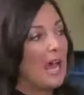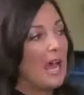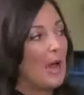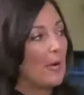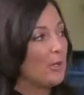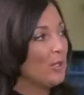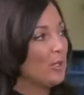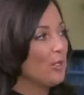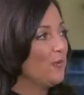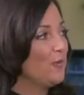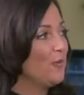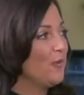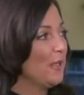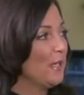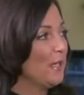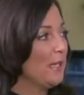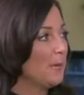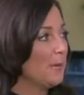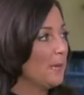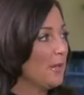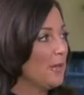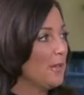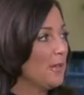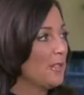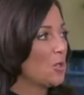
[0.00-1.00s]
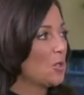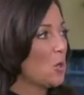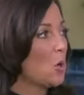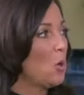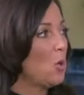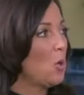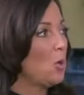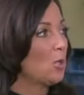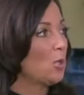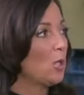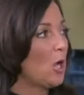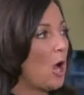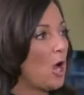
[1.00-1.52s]
How are you feeling about this
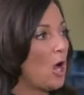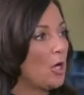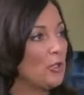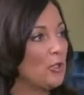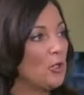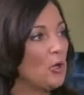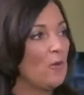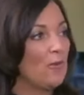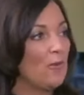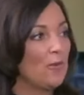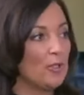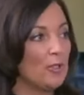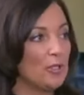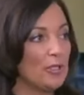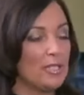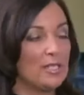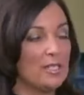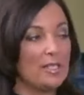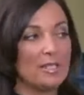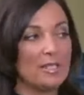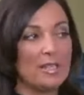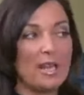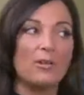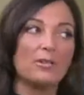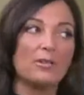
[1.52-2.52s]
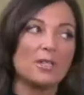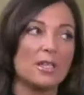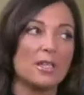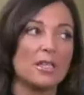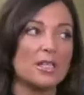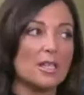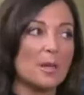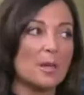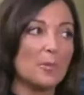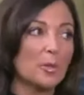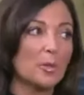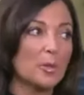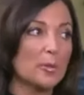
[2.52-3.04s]
whole condo versus house in the
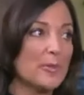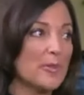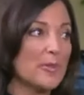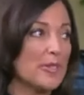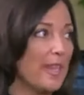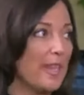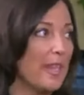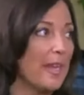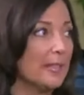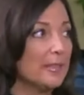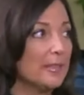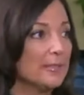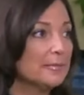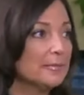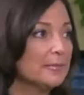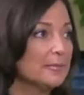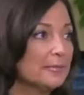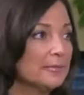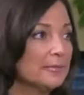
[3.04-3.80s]
suburbs thing?